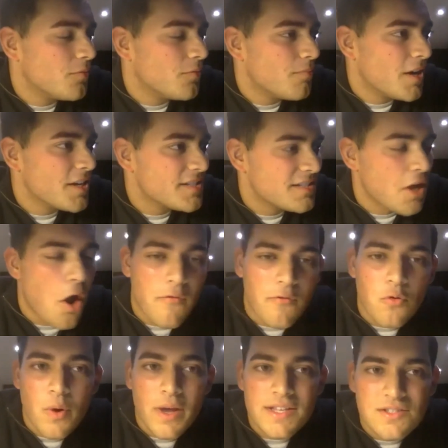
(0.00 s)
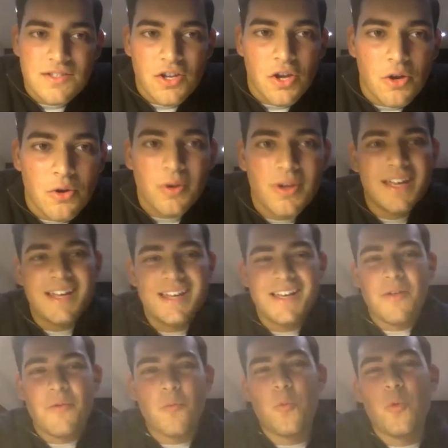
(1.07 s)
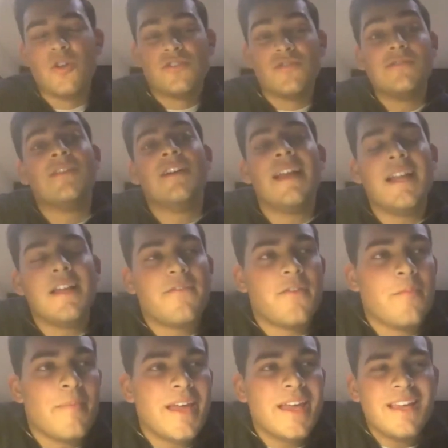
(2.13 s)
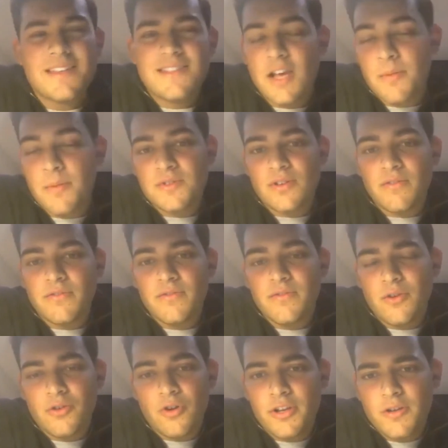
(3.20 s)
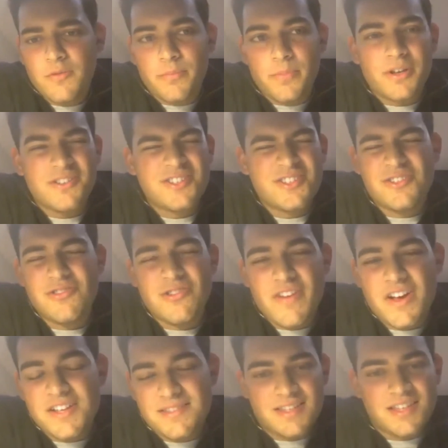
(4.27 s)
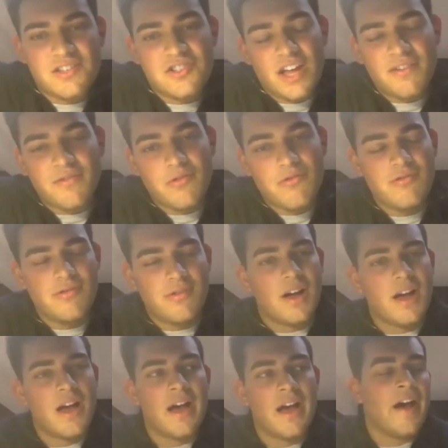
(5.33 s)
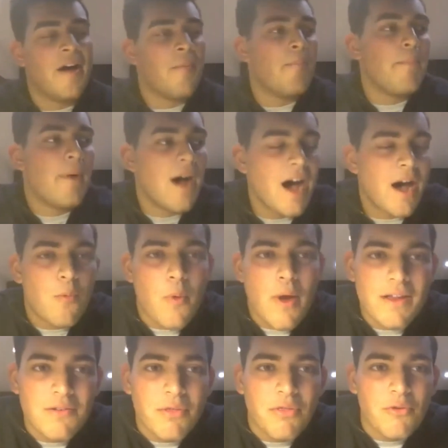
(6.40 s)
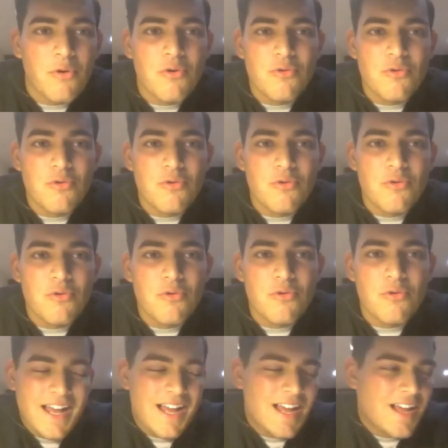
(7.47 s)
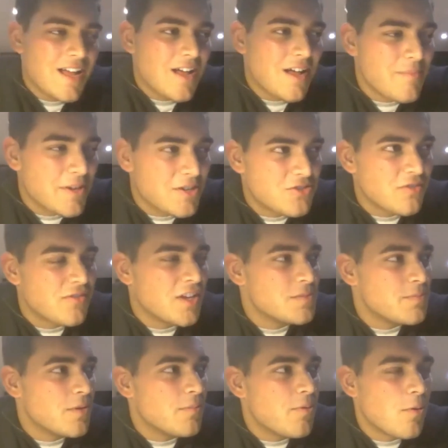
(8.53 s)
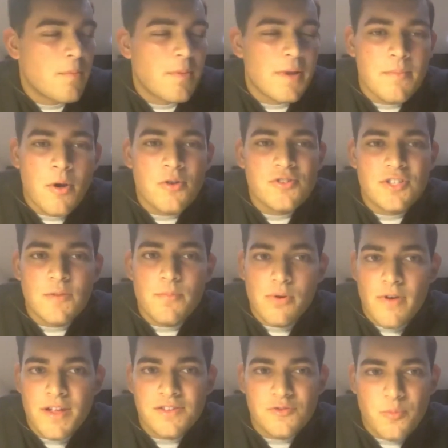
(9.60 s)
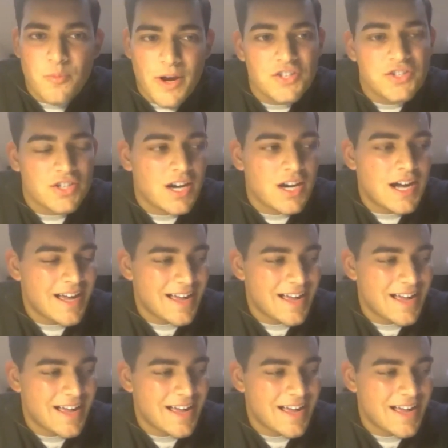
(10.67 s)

myself always knew wasn't really for me in terms of not Nottingham, but just university in general. But went through sort of a mixture of things, but probably mostly parental pressure.